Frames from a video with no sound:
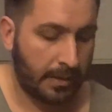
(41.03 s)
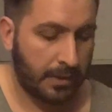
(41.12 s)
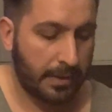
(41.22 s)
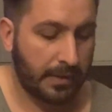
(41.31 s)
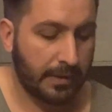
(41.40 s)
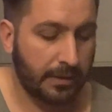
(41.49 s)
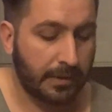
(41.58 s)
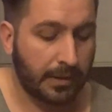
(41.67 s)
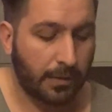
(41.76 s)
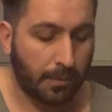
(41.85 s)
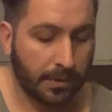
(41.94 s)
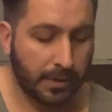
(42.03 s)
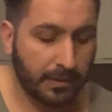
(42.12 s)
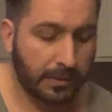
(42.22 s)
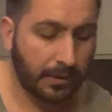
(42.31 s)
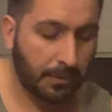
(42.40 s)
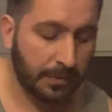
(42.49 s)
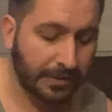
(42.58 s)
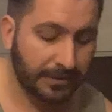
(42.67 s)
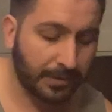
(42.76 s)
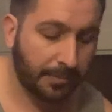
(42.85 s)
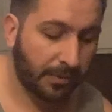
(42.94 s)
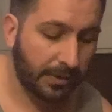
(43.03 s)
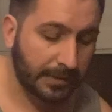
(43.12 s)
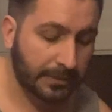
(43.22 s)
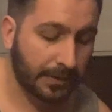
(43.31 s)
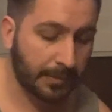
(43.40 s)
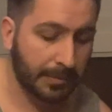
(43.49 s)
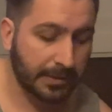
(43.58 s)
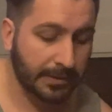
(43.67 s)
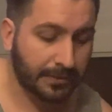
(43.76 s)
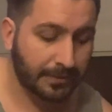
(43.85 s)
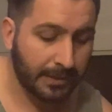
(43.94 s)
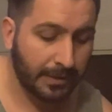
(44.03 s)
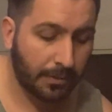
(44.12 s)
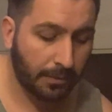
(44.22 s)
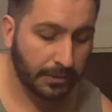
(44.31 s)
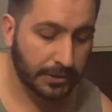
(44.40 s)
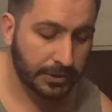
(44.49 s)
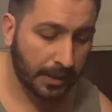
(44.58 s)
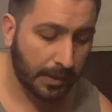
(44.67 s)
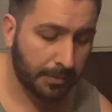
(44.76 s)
then the D chord, and the D chord that he's going to play, it's going to be the C chord shape,